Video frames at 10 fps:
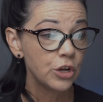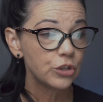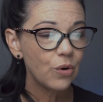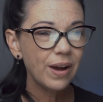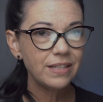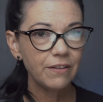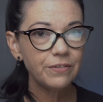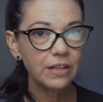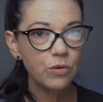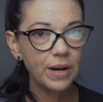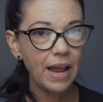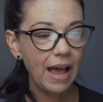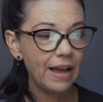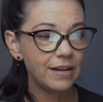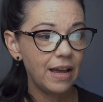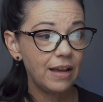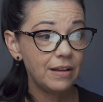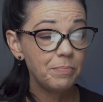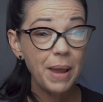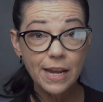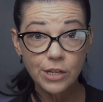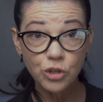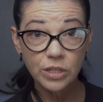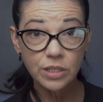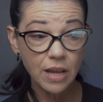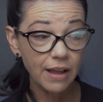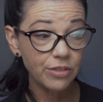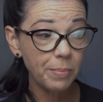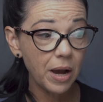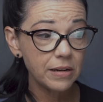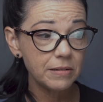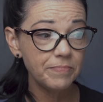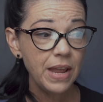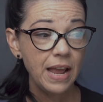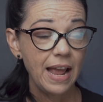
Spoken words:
So I definitely would add pages at the bottom